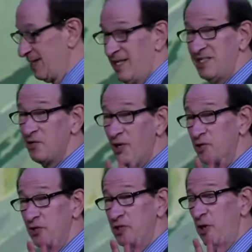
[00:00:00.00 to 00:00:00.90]
These are all
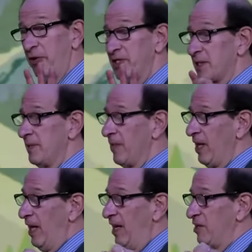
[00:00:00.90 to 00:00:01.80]
true stories.
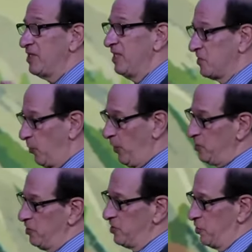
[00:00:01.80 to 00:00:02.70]
Here's an
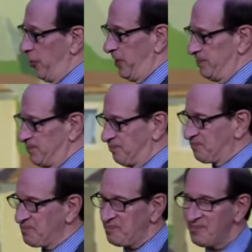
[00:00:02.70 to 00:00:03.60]
inspirational story.
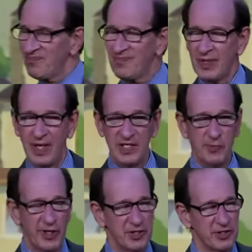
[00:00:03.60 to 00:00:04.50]

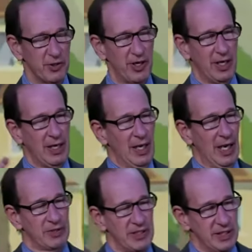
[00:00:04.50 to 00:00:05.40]
Inspirational story.
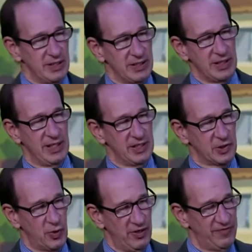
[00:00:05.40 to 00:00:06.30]
I was seeing this kid. He's
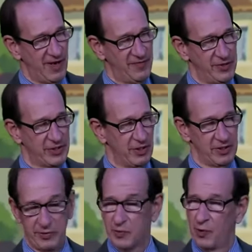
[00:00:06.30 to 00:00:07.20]
twenty-five years
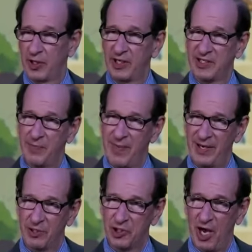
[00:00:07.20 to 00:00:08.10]
old. He was working as a
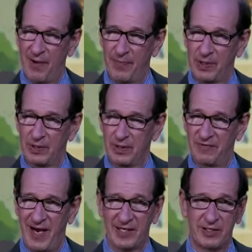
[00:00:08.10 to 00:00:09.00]
metal shop
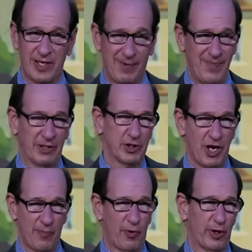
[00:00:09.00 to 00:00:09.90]
factor, a metal
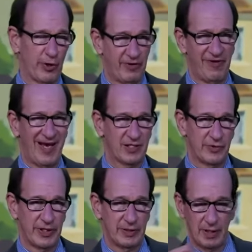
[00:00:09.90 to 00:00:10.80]
shop worker in a
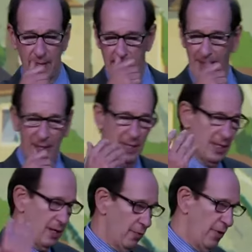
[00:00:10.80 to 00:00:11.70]
factory.
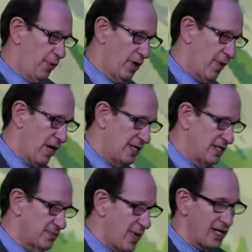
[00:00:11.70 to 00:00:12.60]
We put him on
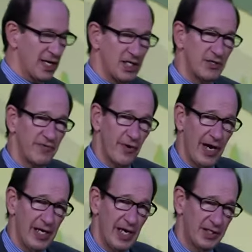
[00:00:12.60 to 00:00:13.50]
his medication for
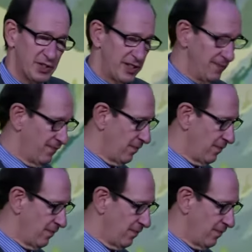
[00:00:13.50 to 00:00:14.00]
A D H D.